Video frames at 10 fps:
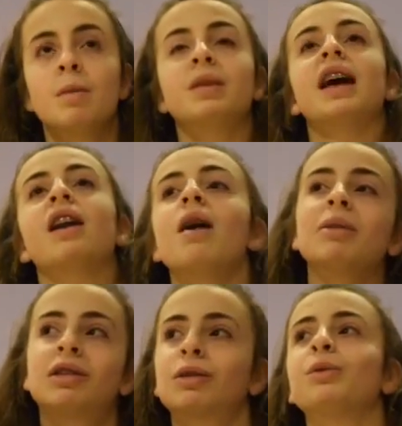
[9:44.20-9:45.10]
But then I'm
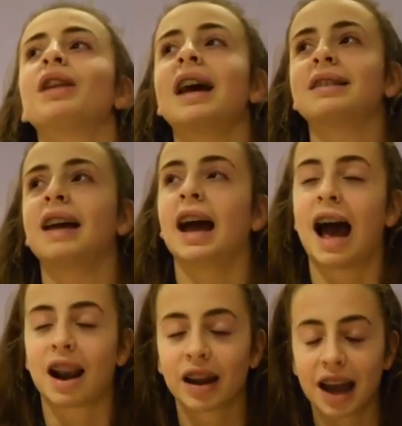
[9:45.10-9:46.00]
at school the next day
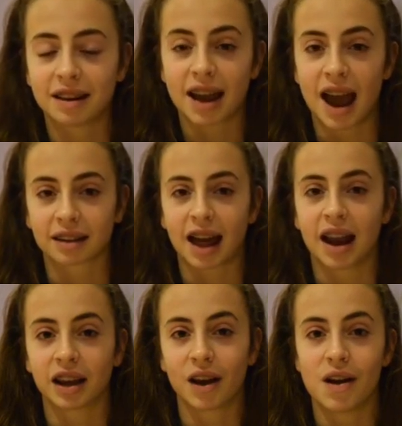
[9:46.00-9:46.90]
and I get a text
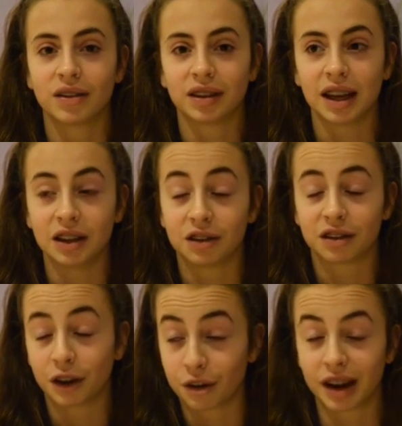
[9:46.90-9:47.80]
and it goes, he's
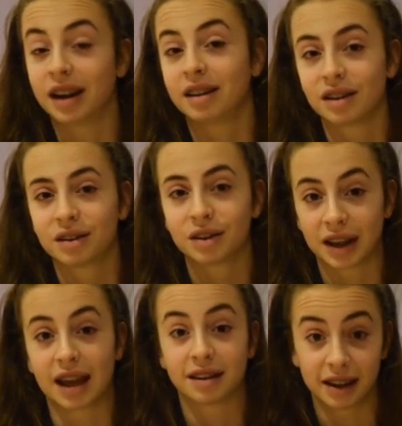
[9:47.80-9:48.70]
just agreed to
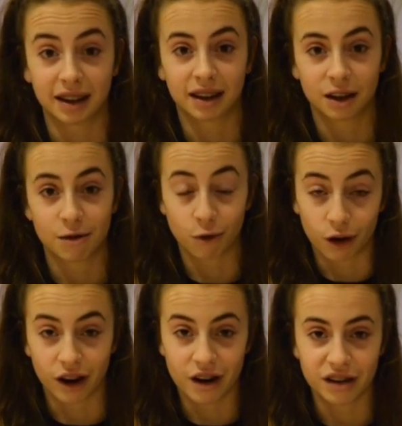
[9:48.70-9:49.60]
getting
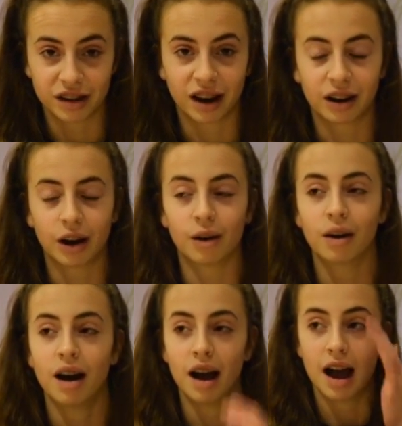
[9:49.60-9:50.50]
Rocco the dun
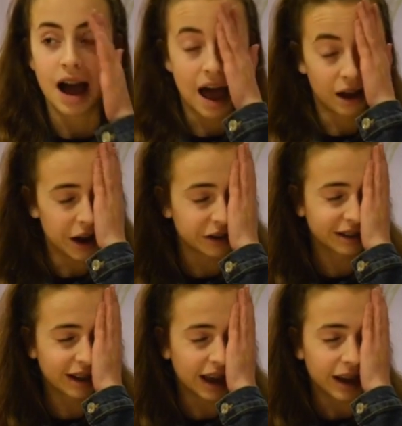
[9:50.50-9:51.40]
colt. And I
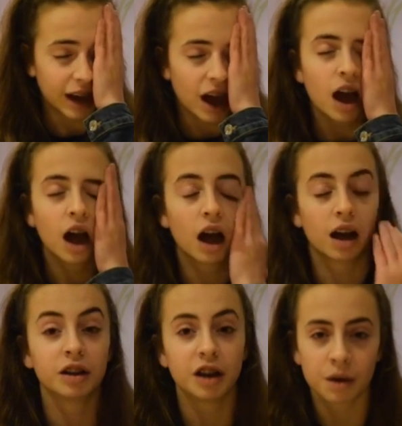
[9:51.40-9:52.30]
just like,
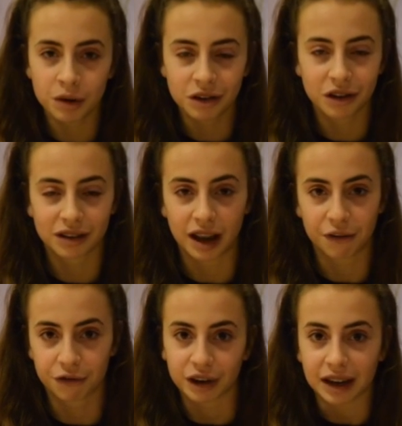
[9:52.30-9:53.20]
you know when you just like
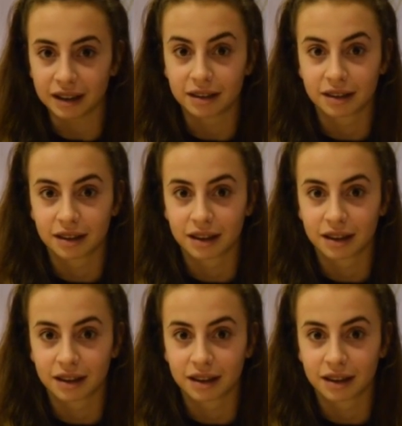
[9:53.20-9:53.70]
freeze?